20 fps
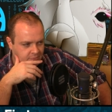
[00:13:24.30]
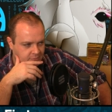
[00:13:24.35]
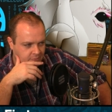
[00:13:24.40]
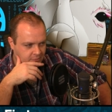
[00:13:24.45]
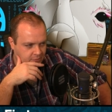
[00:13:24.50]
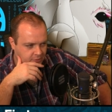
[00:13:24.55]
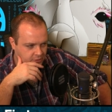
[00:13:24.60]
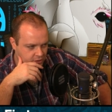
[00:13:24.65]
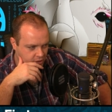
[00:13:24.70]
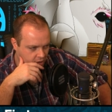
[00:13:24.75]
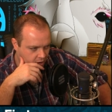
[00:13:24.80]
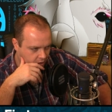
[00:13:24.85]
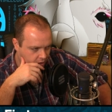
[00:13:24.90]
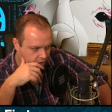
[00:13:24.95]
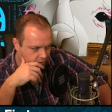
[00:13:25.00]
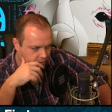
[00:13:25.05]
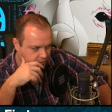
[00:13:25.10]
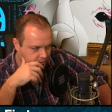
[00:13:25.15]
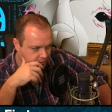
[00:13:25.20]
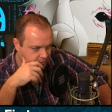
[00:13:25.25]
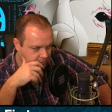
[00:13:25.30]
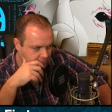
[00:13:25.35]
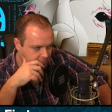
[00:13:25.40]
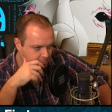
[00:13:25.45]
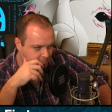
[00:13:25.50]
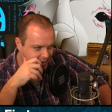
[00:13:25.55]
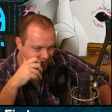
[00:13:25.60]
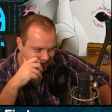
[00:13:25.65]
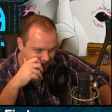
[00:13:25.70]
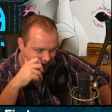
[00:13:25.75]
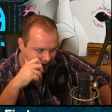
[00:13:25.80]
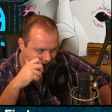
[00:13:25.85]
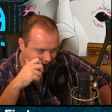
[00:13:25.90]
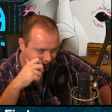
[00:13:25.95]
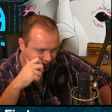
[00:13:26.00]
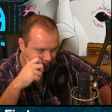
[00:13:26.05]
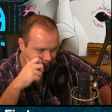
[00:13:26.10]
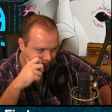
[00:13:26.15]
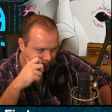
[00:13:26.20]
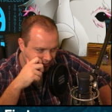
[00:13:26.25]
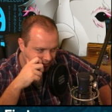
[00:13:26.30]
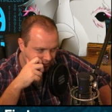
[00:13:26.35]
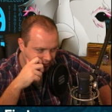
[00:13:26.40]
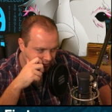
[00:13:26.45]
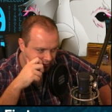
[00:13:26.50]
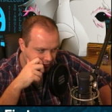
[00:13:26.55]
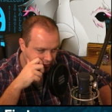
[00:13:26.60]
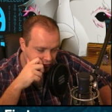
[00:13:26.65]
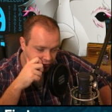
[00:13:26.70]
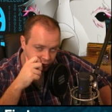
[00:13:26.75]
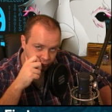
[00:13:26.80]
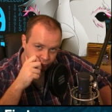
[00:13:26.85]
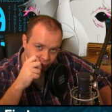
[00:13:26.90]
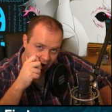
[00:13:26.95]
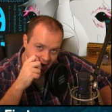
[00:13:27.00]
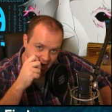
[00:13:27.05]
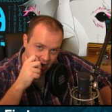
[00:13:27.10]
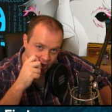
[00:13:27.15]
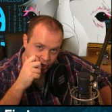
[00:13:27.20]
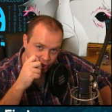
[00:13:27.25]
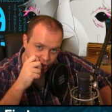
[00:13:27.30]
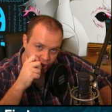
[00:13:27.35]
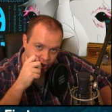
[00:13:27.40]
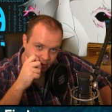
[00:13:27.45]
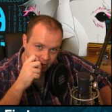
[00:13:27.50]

The orc began to rage.